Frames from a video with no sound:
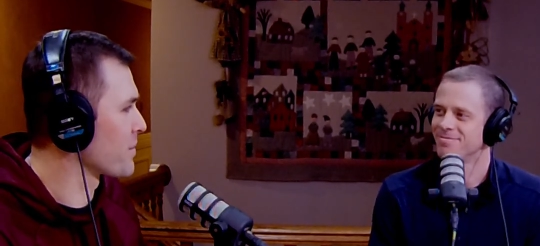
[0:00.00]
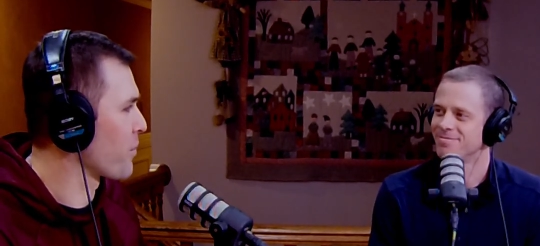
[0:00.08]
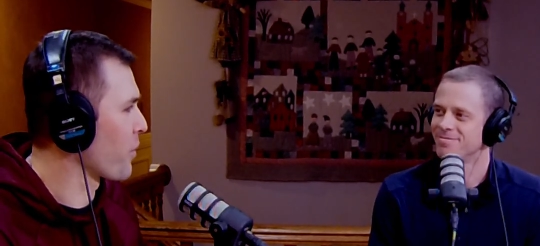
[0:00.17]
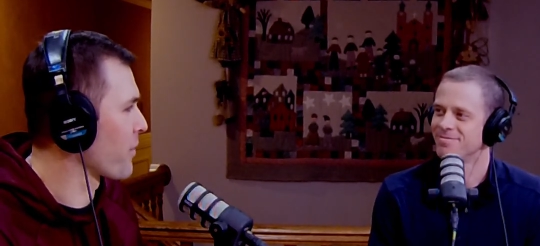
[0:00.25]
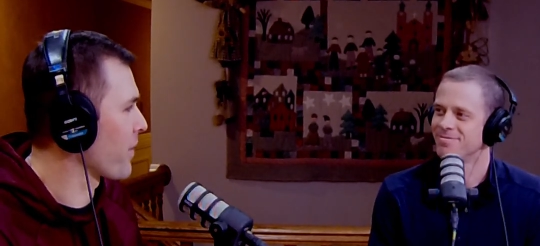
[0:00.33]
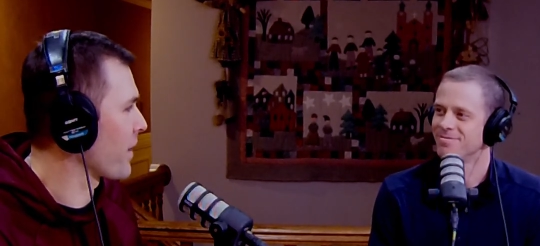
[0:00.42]
Speaker 1: and
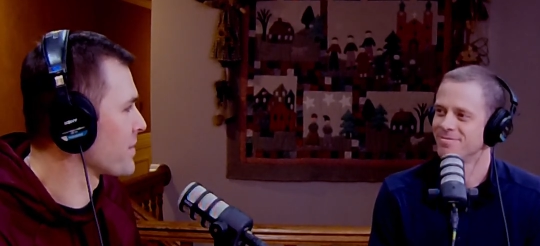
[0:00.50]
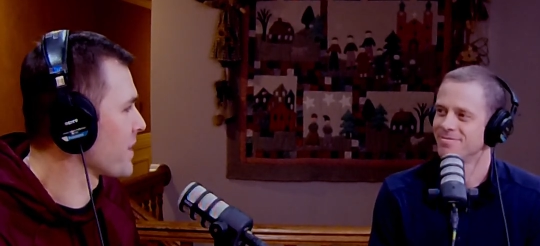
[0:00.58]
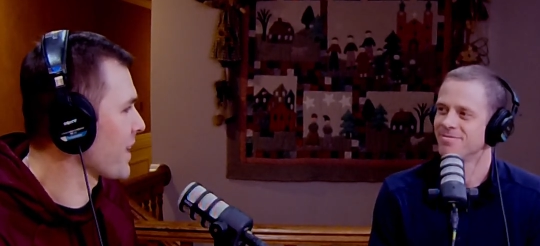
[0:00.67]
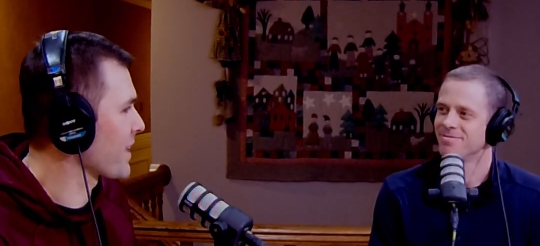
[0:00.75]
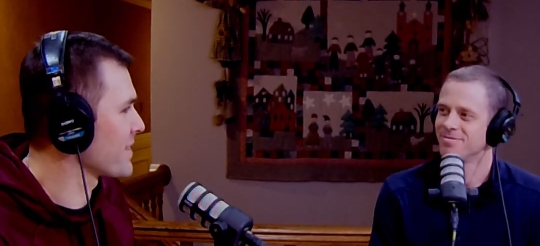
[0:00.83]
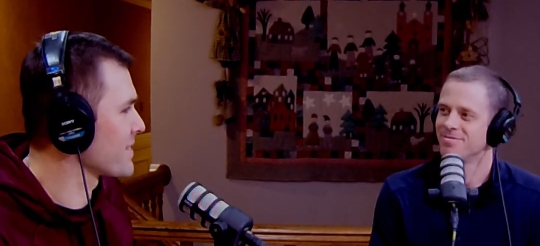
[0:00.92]
45
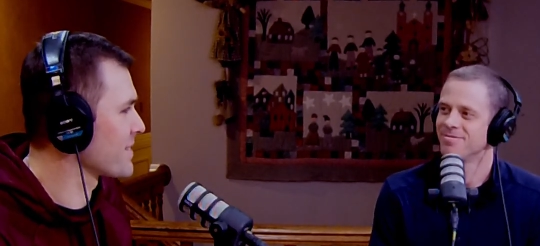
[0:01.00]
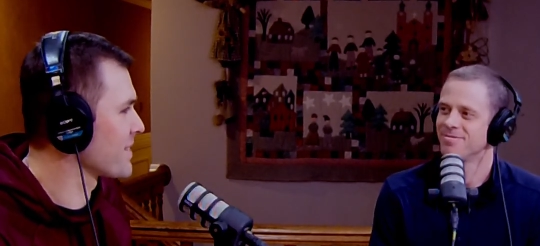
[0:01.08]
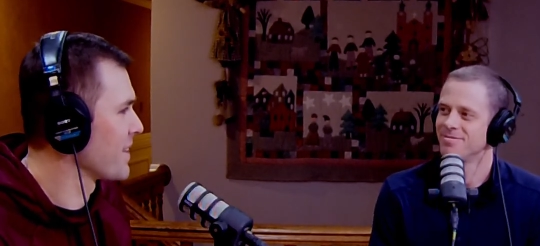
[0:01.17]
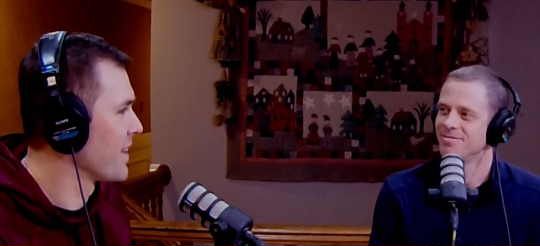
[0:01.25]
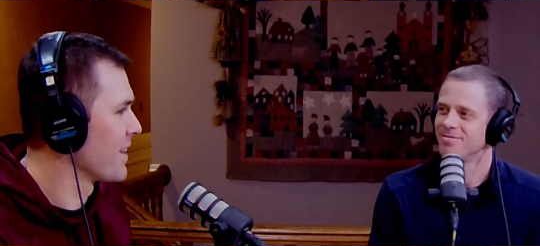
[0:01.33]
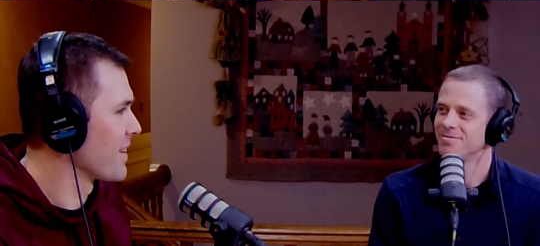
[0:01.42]
seconds,
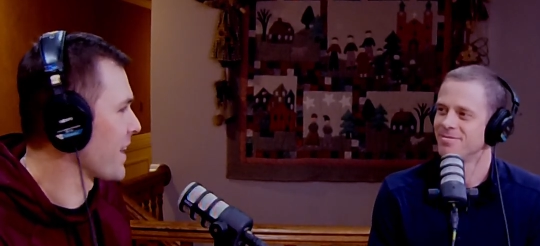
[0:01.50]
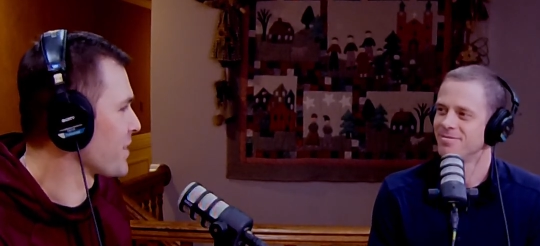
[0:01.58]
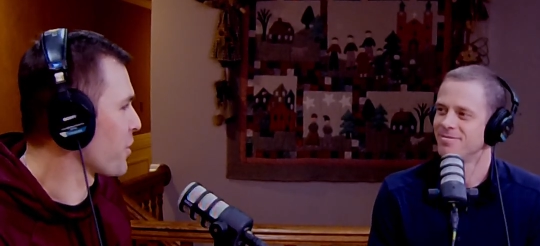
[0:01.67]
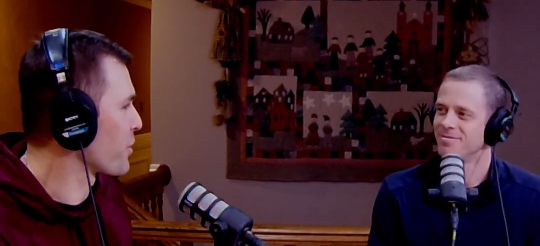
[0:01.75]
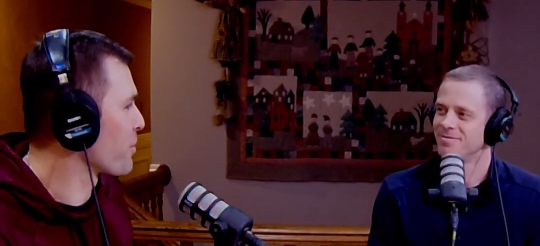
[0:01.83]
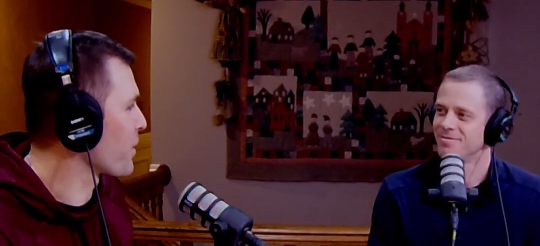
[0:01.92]
that's all
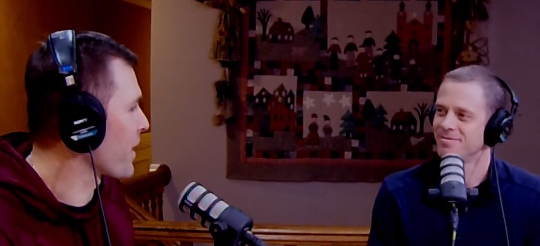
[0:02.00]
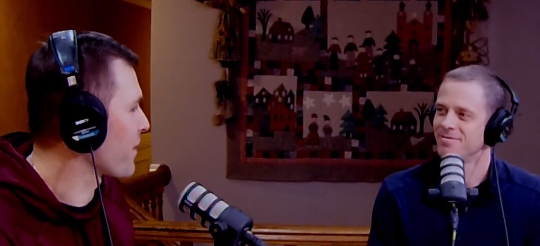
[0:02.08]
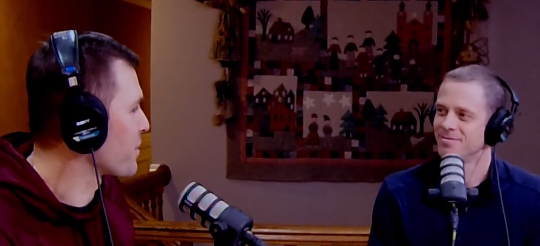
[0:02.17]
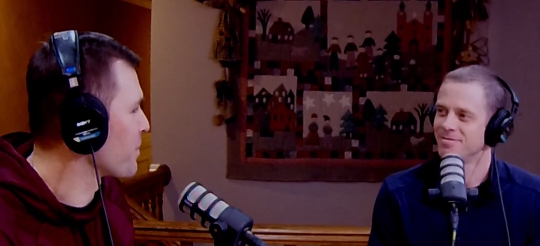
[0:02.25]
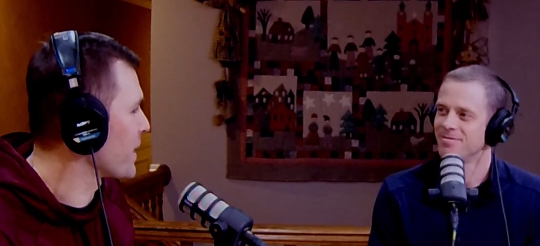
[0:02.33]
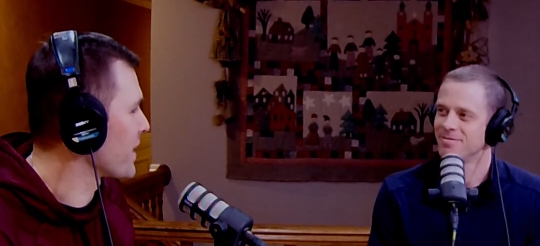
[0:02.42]
you really have to
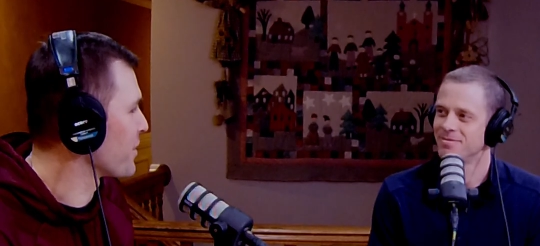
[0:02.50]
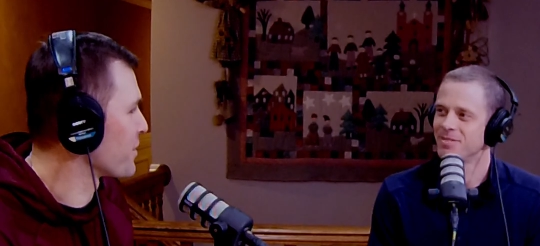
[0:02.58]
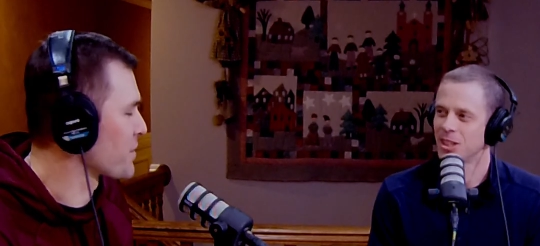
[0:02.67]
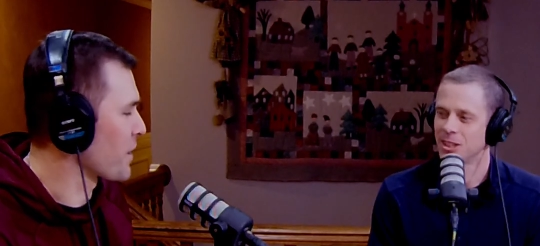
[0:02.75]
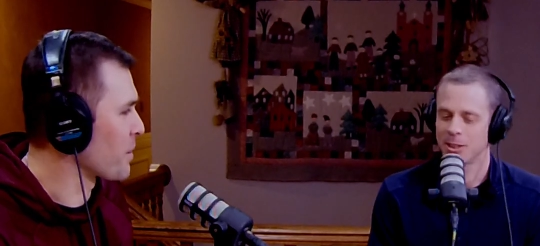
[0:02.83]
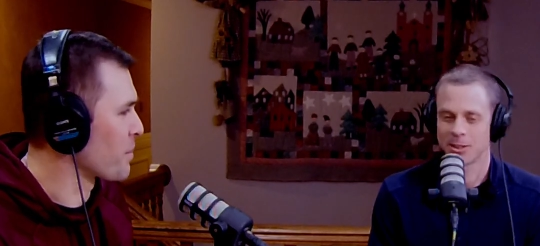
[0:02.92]
beat. You just
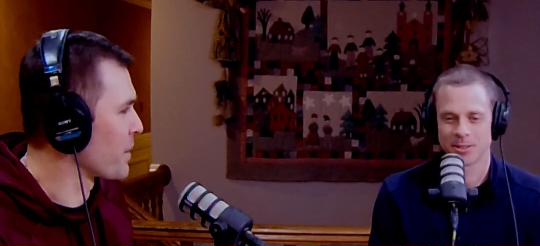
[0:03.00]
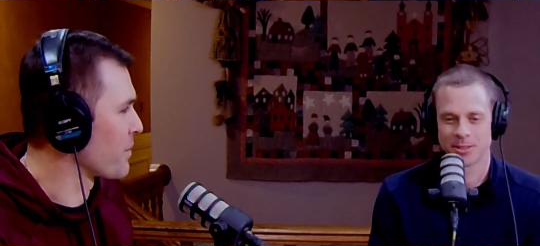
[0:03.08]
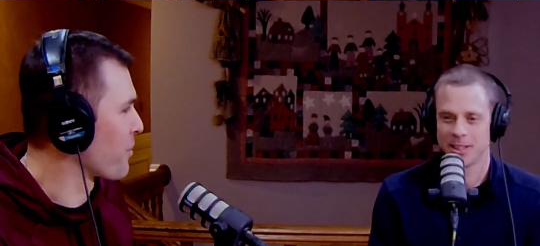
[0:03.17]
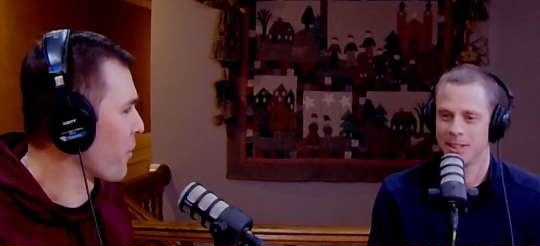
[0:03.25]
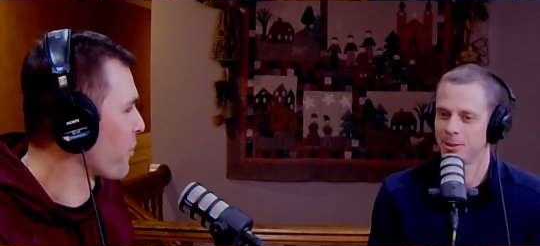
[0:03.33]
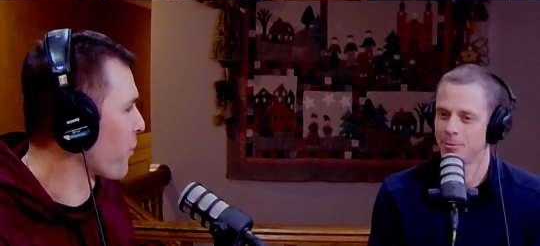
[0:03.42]
have to be yeah.
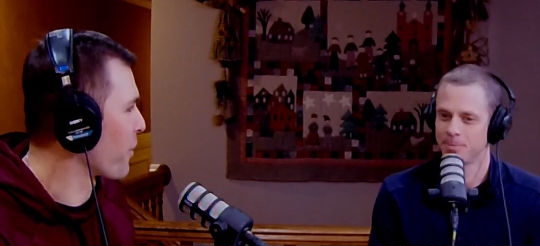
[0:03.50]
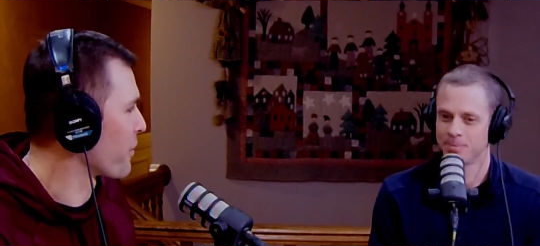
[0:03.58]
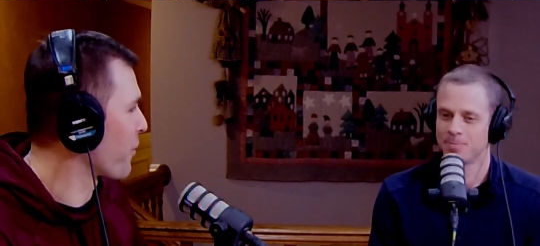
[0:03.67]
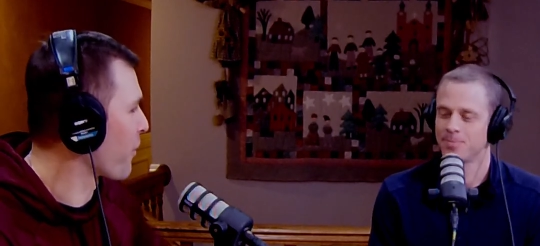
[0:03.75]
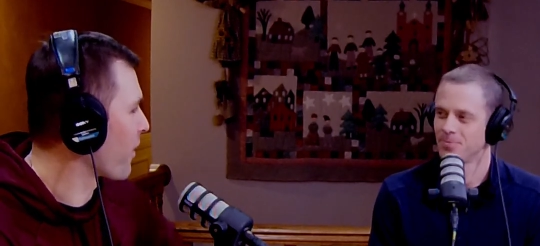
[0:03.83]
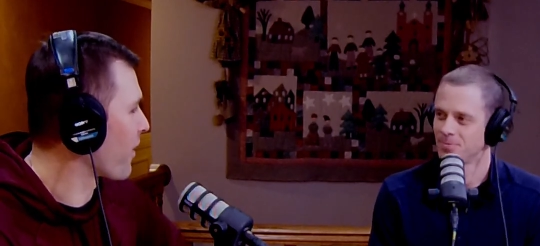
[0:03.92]

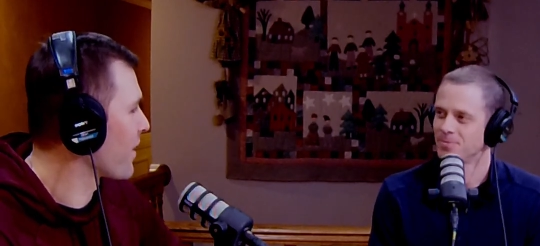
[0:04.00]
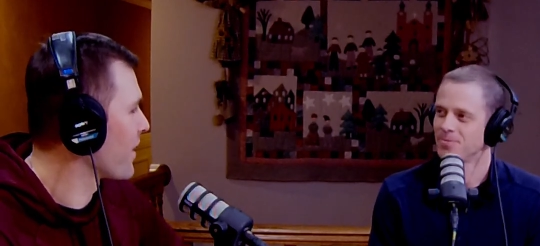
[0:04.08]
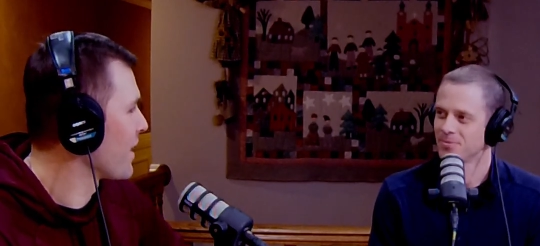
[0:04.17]
444